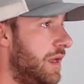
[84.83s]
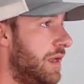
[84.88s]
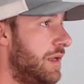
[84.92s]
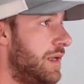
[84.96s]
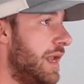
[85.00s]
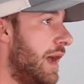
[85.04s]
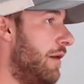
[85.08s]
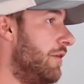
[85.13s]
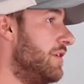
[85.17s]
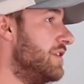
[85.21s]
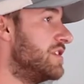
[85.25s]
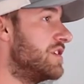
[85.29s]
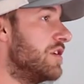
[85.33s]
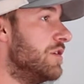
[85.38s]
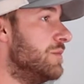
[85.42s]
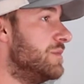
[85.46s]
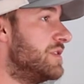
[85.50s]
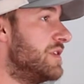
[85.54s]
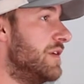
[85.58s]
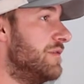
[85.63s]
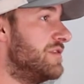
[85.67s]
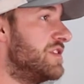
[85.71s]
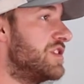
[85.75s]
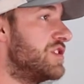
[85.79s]
Now, in
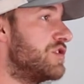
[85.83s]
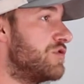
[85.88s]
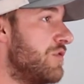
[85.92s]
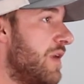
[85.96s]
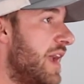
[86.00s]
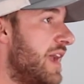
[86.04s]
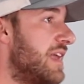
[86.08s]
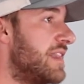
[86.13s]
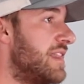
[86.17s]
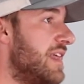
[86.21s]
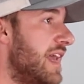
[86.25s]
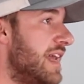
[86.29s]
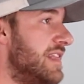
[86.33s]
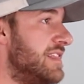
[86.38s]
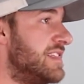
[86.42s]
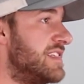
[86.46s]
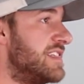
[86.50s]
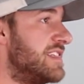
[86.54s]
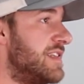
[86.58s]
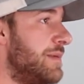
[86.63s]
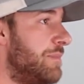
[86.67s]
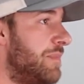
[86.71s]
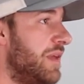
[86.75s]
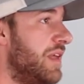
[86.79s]
terms of strength and
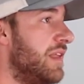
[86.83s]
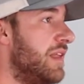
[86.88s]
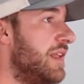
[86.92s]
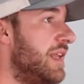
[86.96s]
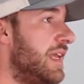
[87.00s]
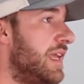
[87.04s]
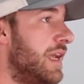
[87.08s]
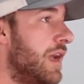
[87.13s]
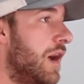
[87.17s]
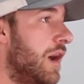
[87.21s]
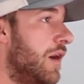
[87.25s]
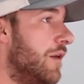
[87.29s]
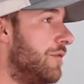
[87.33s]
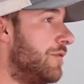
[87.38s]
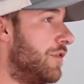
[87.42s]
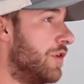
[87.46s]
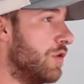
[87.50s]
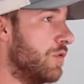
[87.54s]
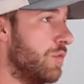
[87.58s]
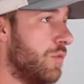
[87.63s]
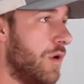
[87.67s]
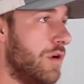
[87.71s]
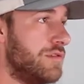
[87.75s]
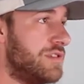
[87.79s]
stability of
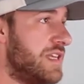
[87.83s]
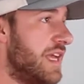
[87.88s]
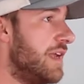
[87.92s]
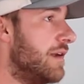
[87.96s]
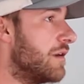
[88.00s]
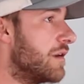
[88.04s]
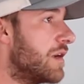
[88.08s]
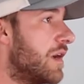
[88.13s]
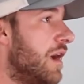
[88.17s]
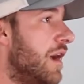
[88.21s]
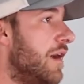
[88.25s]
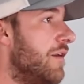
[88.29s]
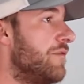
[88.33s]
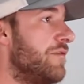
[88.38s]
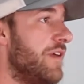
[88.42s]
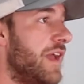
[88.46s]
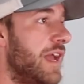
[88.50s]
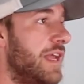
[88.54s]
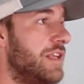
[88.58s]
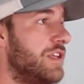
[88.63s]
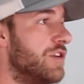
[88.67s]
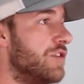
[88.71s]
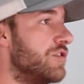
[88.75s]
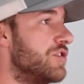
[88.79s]
your rotator cuff
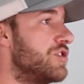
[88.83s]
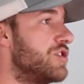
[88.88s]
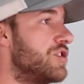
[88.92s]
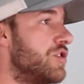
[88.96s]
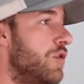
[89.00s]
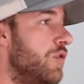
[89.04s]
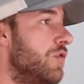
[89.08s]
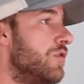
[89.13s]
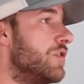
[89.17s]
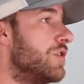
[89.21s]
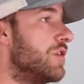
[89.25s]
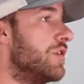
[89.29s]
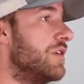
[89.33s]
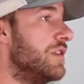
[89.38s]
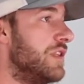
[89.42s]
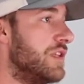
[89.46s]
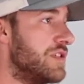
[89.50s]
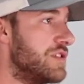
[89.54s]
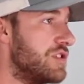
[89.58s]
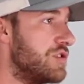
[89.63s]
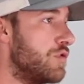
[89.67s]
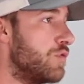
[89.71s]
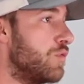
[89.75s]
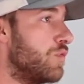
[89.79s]
and your shoulder and the
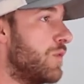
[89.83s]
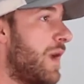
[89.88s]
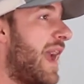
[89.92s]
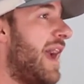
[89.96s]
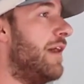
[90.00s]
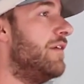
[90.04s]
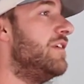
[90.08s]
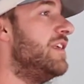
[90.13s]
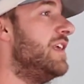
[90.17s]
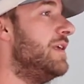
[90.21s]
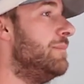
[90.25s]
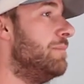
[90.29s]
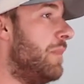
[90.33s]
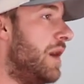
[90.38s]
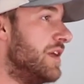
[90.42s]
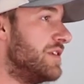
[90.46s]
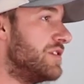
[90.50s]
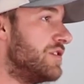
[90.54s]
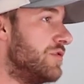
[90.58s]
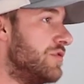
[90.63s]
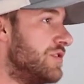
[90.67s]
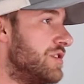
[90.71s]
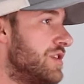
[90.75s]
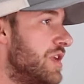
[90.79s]
surrounding
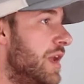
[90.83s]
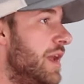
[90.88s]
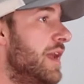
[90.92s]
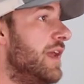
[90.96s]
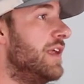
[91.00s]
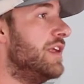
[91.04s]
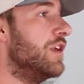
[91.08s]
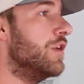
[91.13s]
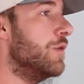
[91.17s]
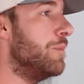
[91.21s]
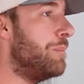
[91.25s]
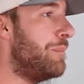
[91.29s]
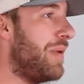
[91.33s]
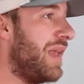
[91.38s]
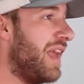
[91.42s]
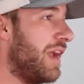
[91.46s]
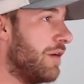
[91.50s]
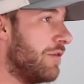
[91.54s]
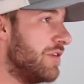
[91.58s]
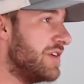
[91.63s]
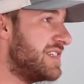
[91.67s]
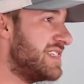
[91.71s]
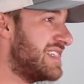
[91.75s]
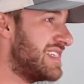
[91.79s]
muscles, your
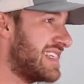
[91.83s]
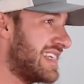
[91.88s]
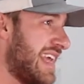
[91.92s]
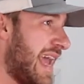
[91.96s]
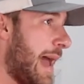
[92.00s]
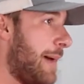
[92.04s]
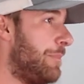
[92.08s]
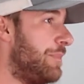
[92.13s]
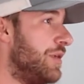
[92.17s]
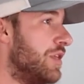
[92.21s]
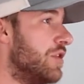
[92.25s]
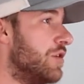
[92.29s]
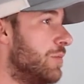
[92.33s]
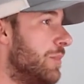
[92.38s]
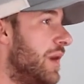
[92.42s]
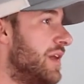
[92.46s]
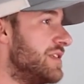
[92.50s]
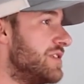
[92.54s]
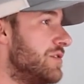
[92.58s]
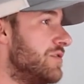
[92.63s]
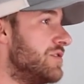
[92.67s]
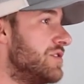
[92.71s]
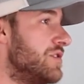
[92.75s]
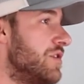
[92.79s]
parascapular
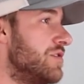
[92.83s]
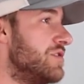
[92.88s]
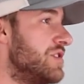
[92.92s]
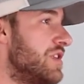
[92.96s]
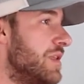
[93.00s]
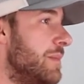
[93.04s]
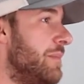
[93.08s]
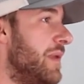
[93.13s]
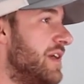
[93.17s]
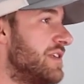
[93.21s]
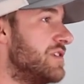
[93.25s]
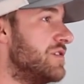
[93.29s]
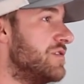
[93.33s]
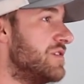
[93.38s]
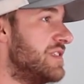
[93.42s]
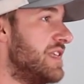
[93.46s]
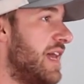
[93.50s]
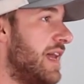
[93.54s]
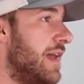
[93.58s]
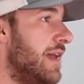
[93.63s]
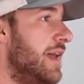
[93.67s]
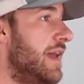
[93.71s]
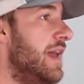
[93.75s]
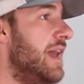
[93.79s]
muscles, those are the muscles
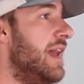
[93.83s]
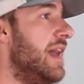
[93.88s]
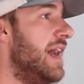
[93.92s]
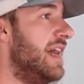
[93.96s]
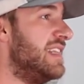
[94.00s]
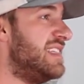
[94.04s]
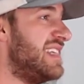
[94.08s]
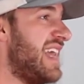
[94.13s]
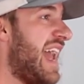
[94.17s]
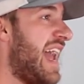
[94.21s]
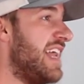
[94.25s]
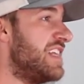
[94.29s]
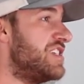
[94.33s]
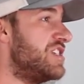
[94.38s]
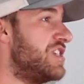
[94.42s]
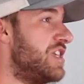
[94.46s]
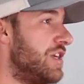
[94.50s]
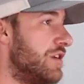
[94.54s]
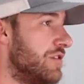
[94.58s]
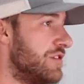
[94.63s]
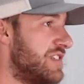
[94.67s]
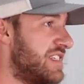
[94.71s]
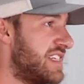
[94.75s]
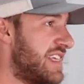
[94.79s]
that attach to
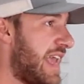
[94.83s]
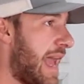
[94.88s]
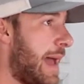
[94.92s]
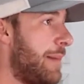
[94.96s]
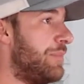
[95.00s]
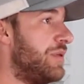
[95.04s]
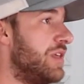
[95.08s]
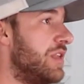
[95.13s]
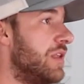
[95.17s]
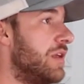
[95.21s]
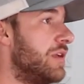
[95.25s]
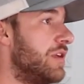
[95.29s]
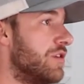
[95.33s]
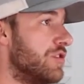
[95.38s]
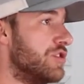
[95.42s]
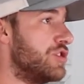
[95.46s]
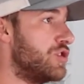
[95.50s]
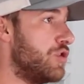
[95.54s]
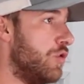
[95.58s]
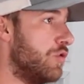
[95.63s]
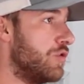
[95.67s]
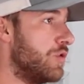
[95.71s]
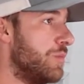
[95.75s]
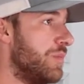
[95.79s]
your scapula, your
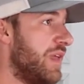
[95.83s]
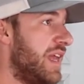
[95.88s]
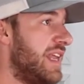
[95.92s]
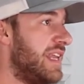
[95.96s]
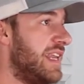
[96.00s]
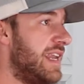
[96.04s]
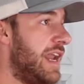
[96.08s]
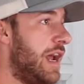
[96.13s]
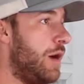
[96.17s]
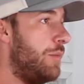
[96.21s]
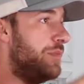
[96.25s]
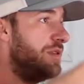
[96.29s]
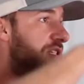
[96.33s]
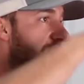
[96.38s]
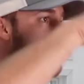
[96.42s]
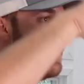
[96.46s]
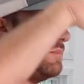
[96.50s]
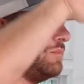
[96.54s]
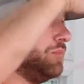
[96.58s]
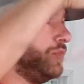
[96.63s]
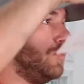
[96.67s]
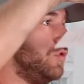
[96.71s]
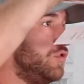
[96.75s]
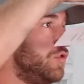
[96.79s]
shoulder blade, and help it to
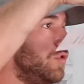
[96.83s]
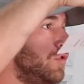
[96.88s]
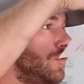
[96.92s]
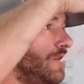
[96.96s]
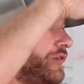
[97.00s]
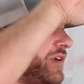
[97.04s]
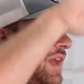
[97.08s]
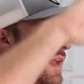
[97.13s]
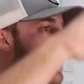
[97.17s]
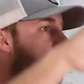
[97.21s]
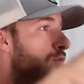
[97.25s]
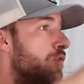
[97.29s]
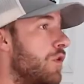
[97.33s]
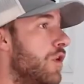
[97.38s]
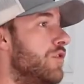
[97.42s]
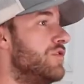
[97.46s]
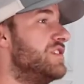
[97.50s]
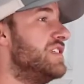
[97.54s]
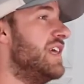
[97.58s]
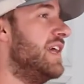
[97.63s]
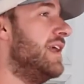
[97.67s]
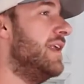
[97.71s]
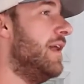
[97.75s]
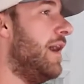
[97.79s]
move and
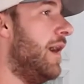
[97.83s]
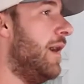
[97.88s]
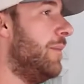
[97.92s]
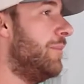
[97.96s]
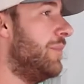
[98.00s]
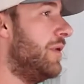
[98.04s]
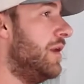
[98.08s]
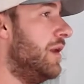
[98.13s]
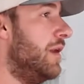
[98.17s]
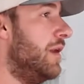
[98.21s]
rotate up.